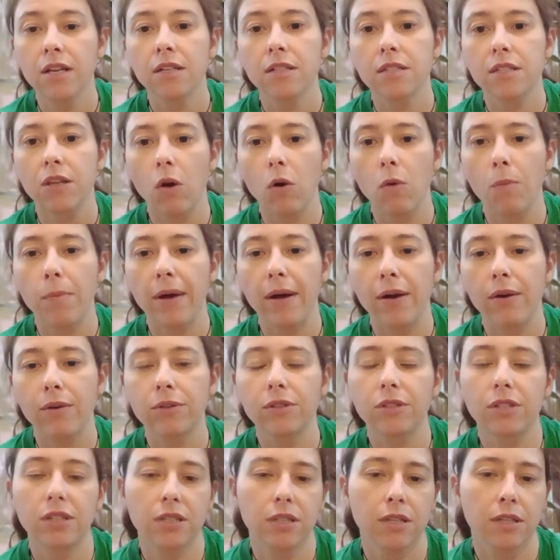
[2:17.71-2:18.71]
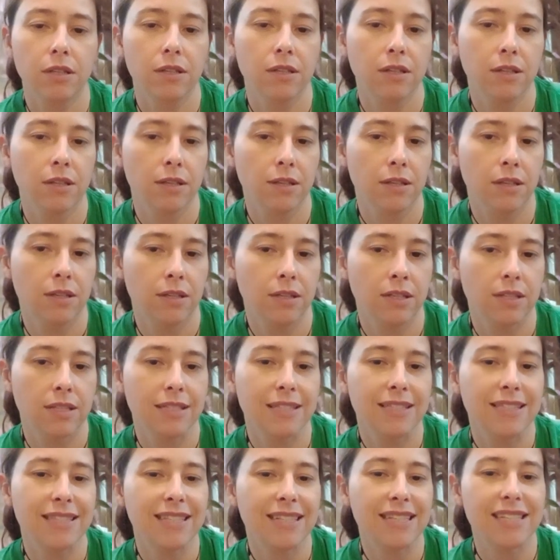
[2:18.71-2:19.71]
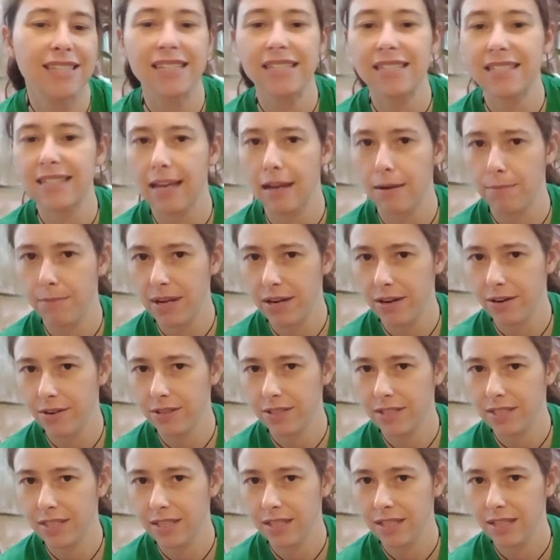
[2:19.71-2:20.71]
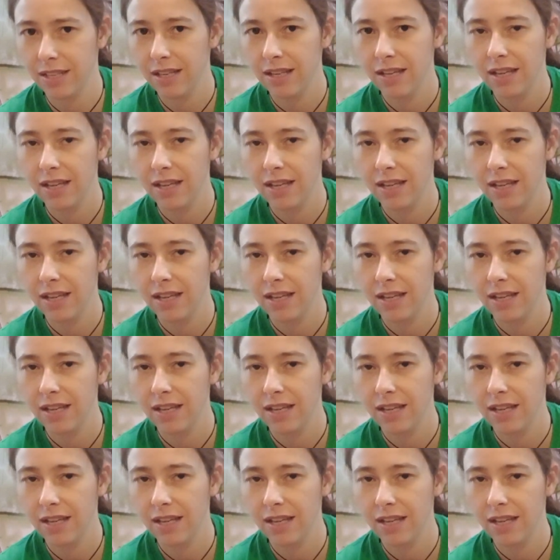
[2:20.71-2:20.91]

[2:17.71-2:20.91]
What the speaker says: so about 60 centimeters.